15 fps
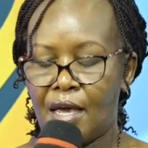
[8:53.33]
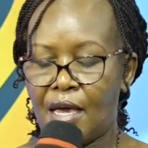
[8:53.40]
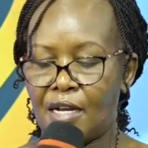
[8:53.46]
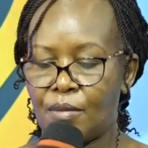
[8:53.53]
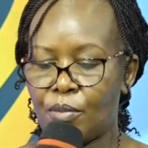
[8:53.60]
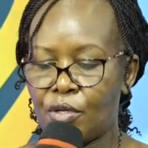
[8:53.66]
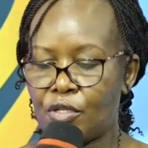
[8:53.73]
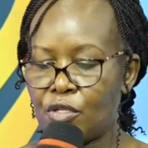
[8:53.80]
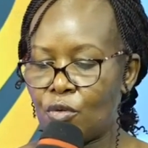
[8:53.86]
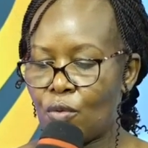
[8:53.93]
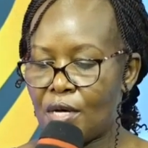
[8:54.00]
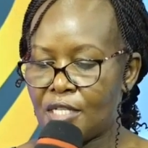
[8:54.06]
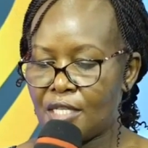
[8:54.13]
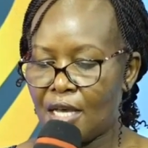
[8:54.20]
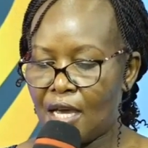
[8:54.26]
anybody
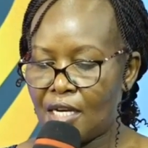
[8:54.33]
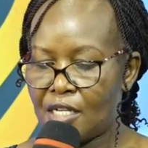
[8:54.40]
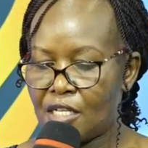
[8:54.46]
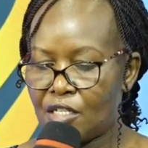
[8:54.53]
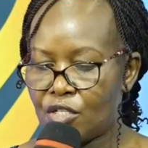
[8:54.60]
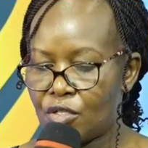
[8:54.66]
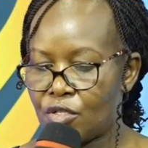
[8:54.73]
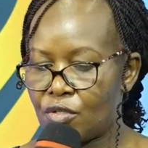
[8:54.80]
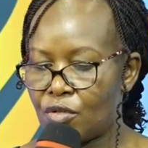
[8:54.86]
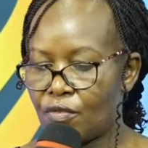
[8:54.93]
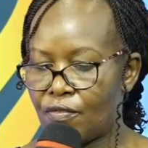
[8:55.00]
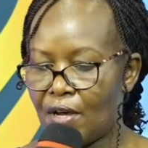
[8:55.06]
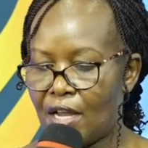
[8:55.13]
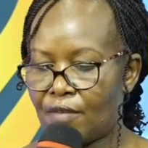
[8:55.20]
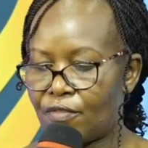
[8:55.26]
who has had history
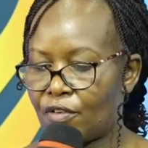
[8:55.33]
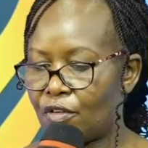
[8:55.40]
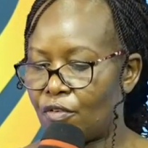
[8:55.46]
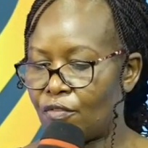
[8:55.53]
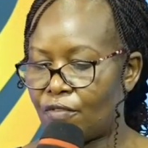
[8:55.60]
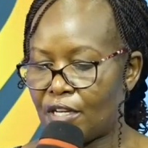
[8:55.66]
of vulval,